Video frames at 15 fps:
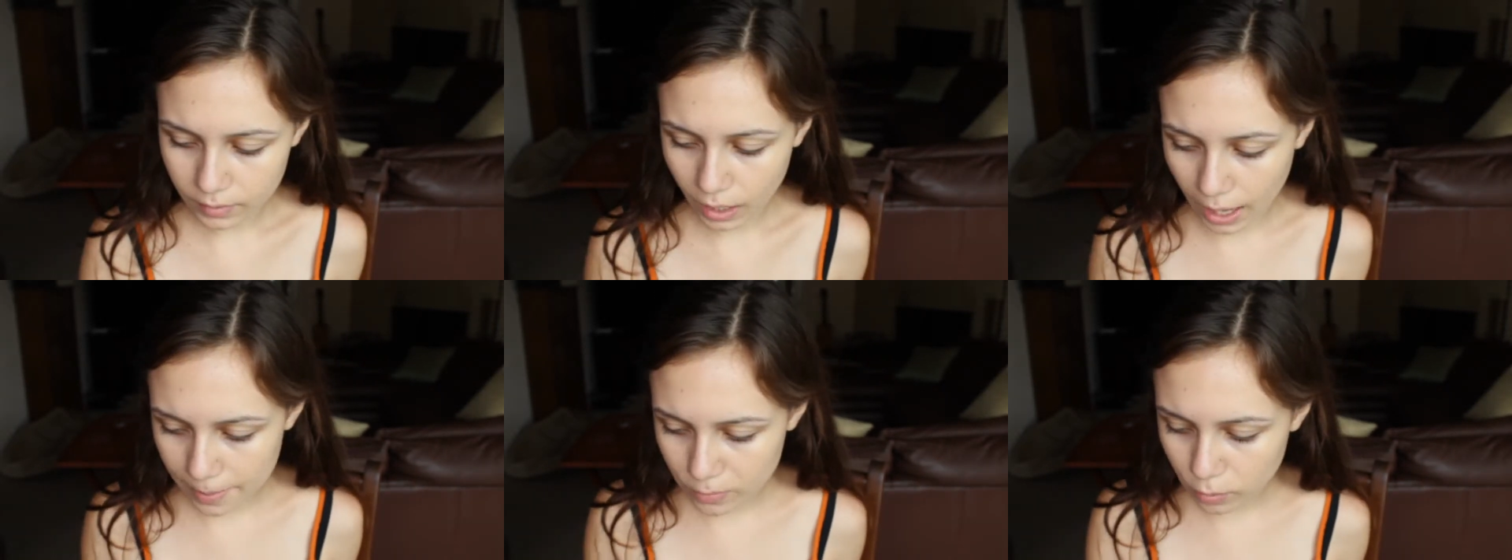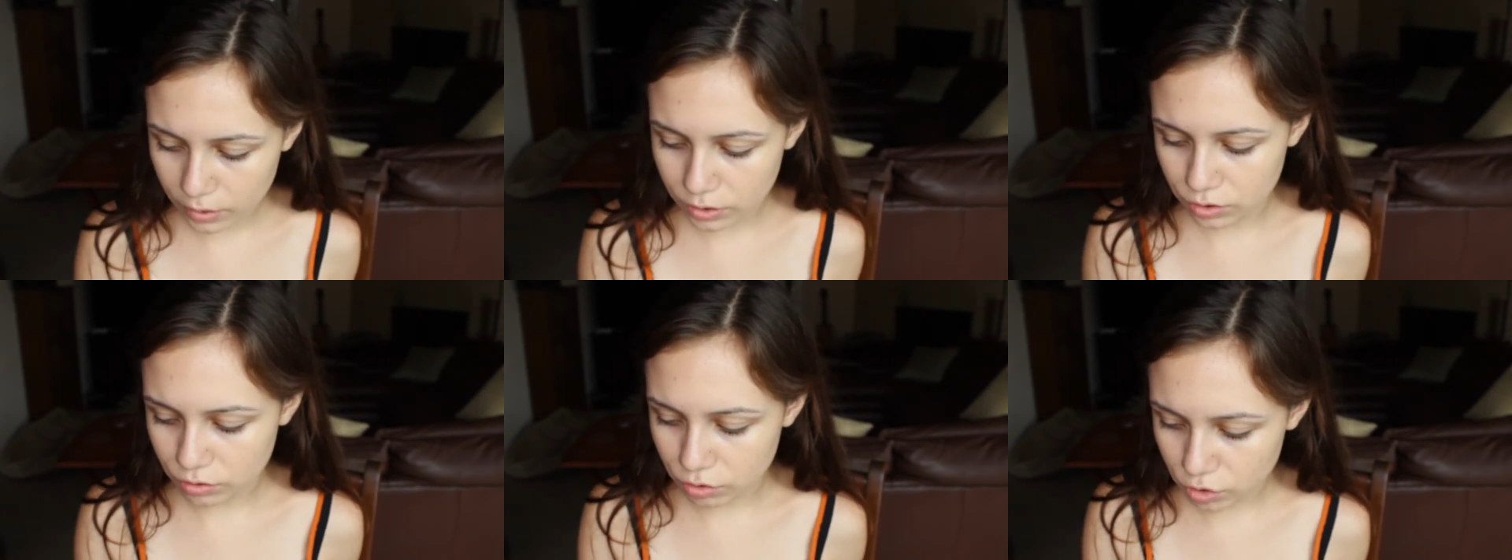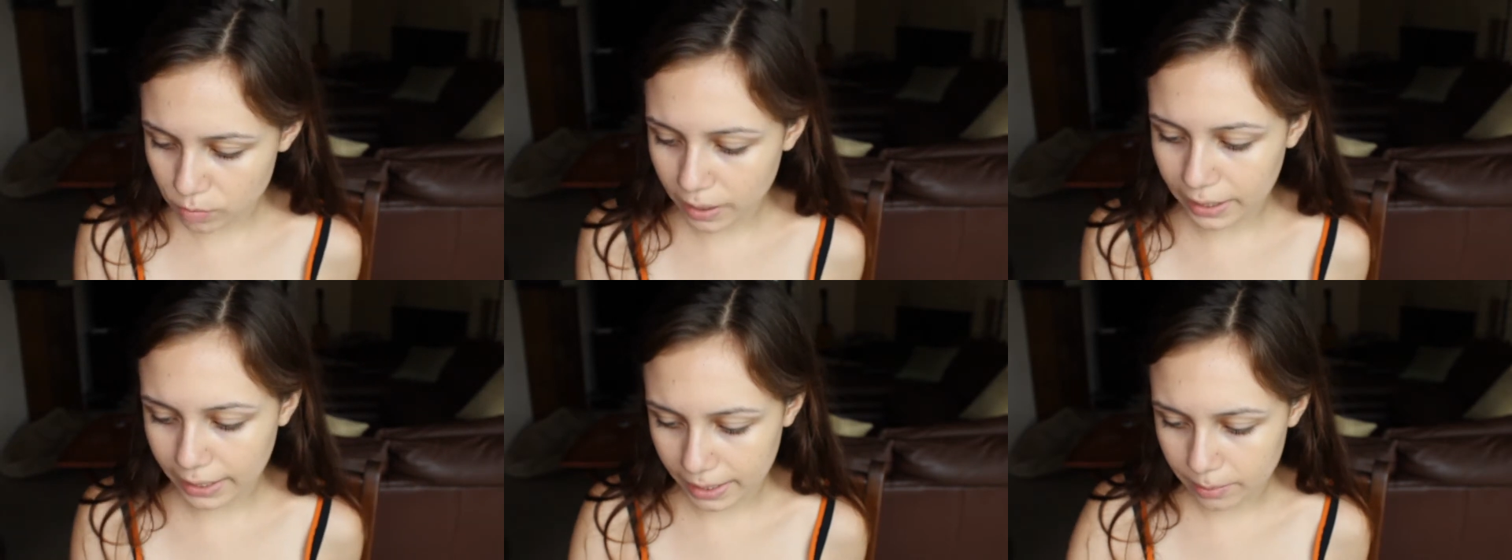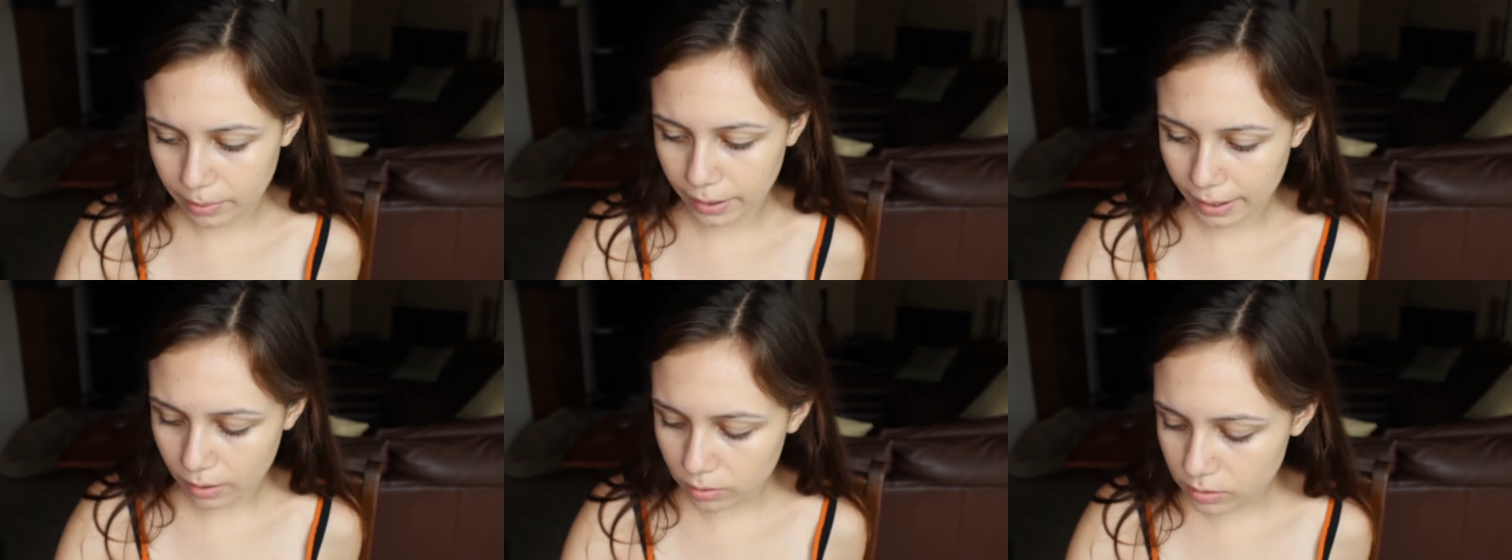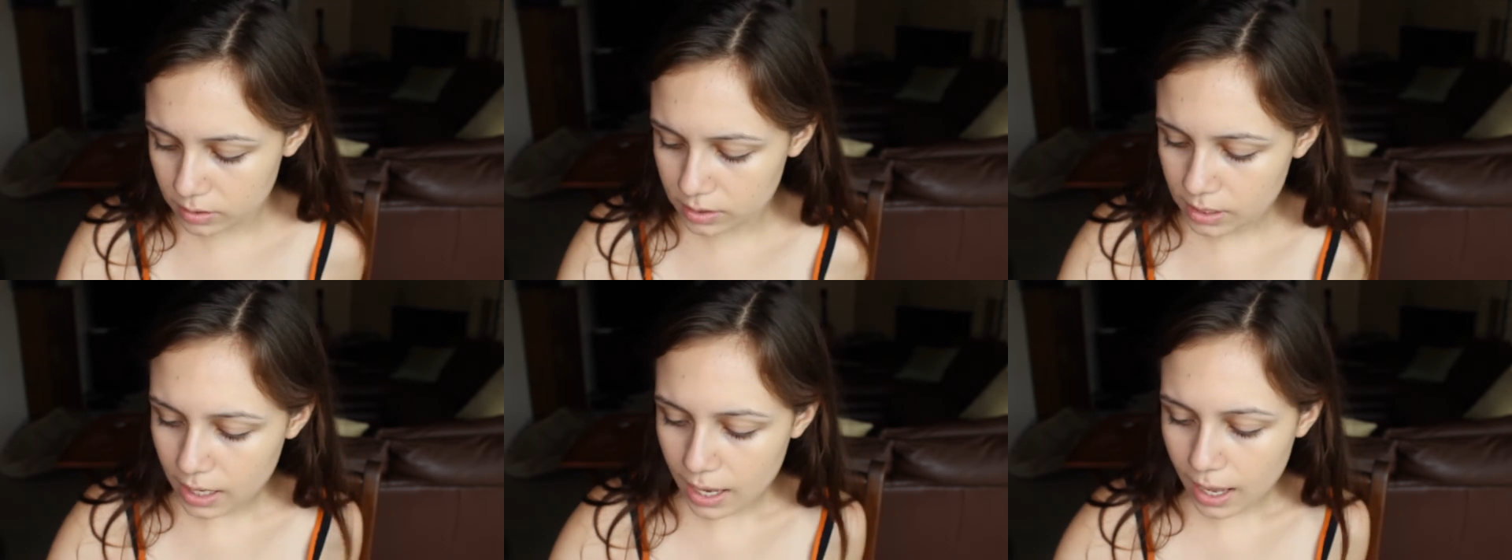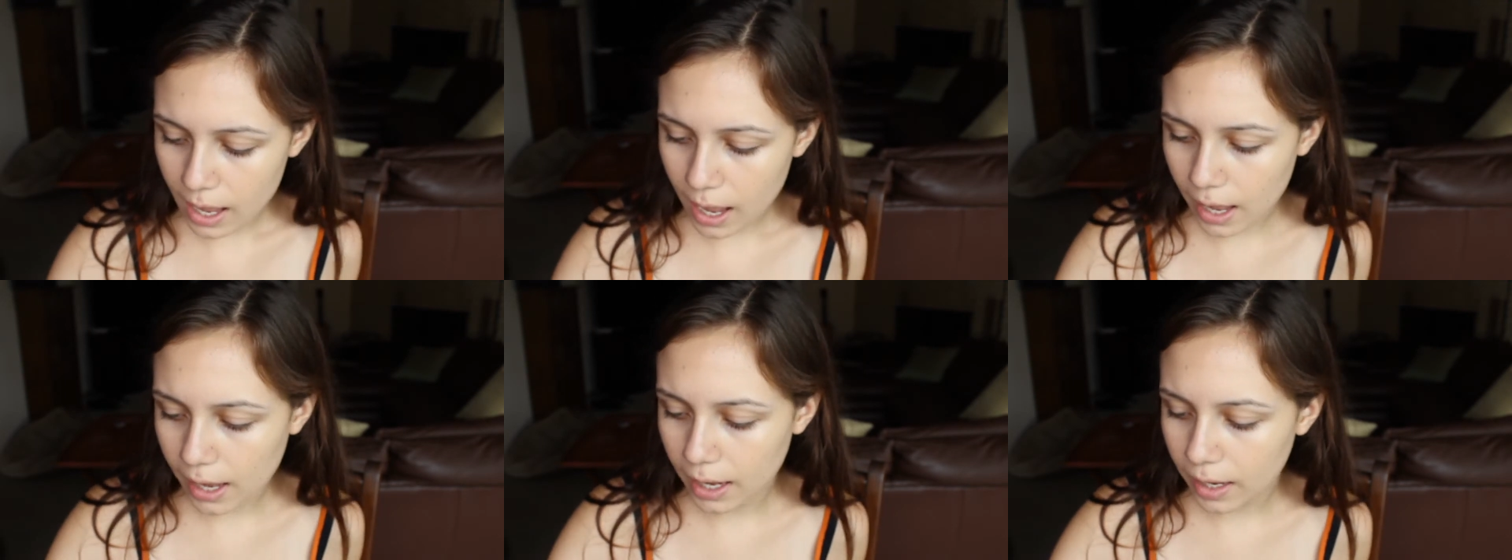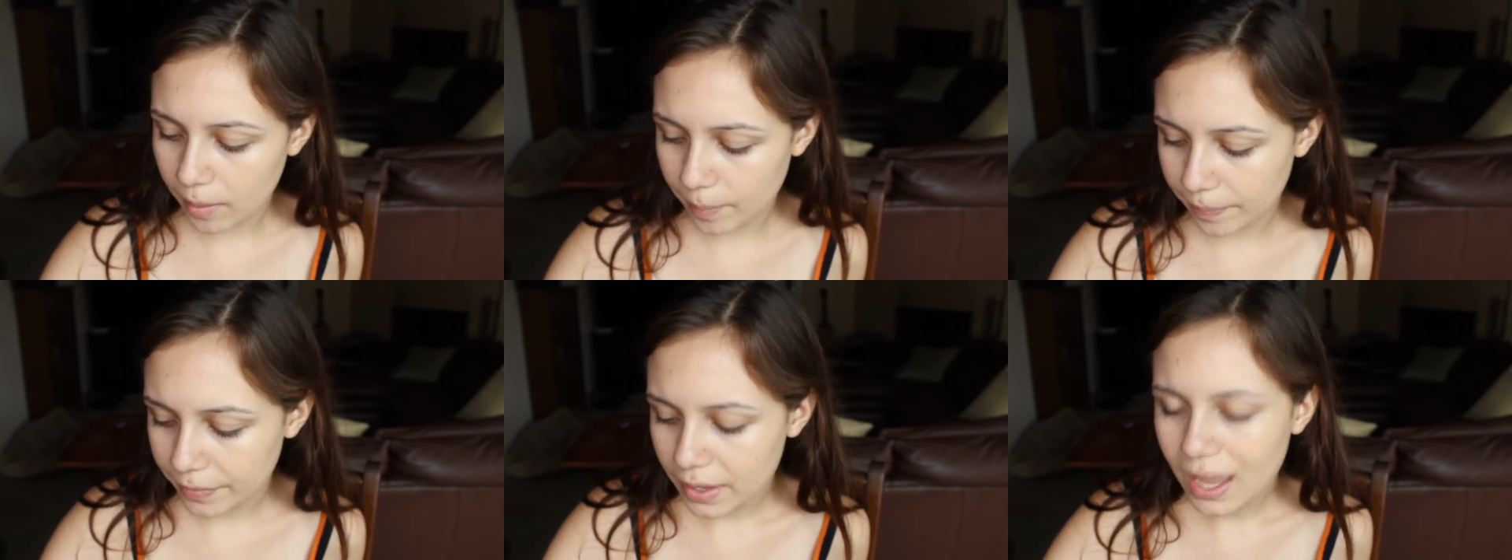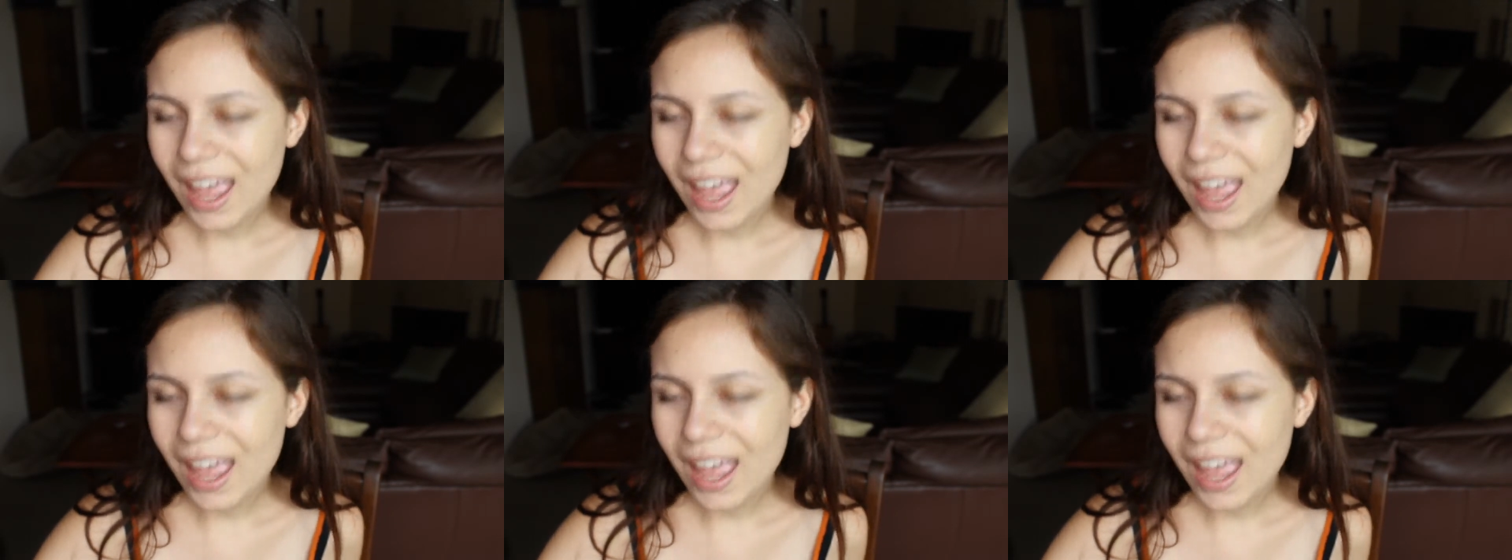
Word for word: I'm going to do my eyebrows, um,